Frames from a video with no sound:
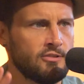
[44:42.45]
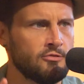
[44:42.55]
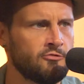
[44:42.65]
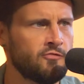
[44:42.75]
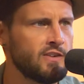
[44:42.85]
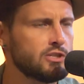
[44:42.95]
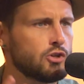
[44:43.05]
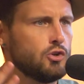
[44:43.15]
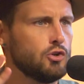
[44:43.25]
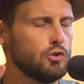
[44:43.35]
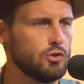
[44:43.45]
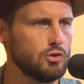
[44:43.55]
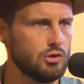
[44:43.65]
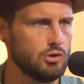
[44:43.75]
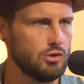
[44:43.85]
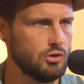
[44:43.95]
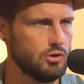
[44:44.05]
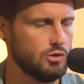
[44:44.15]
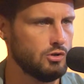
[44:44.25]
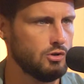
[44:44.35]
physical
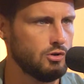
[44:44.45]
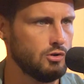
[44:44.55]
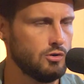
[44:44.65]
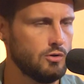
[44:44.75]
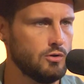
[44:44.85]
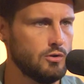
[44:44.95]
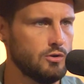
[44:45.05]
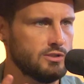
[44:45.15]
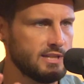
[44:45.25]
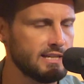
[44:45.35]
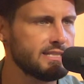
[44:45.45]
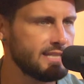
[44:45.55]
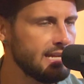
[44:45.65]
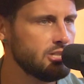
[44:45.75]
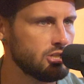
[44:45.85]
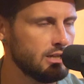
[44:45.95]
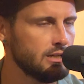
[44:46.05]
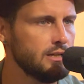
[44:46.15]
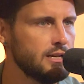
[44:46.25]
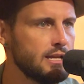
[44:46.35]

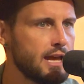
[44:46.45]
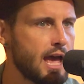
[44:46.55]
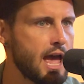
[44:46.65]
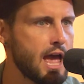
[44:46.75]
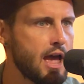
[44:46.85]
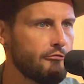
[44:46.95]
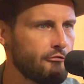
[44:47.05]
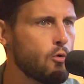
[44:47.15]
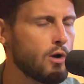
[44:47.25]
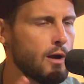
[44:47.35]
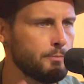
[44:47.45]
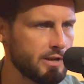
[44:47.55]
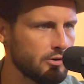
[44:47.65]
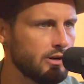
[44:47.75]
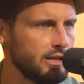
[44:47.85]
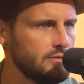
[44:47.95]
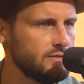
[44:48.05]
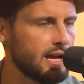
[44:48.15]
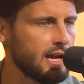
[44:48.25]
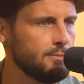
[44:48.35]
sensation for a period of
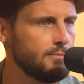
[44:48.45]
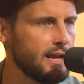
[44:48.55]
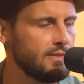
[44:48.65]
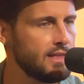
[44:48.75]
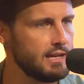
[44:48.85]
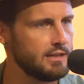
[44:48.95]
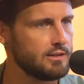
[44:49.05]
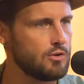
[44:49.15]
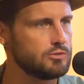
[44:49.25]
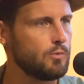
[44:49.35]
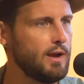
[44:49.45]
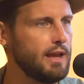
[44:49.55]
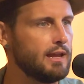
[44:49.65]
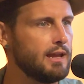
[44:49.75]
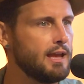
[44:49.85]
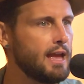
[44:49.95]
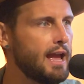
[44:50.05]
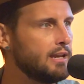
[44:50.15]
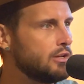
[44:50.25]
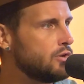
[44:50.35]
time, and then it goes away
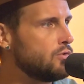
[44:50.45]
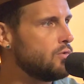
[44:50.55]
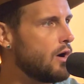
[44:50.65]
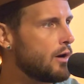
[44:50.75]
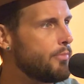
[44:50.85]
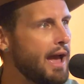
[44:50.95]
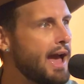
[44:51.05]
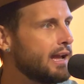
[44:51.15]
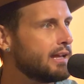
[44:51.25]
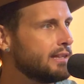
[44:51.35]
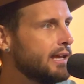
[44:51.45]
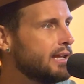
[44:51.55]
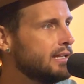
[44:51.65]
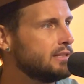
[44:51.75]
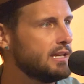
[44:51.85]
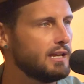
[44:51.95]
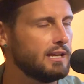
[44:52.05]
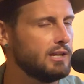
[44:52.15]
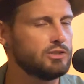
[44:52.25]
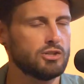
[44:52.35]
and you are back. Like
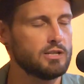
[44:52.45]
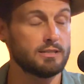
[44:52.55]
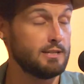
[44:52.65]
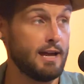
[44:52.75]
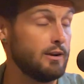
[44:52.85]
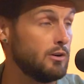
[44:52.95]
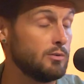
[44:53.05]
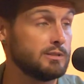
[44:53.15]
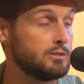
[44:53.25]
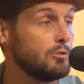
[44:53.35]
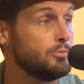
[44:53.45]
it's just, I don't know, it's so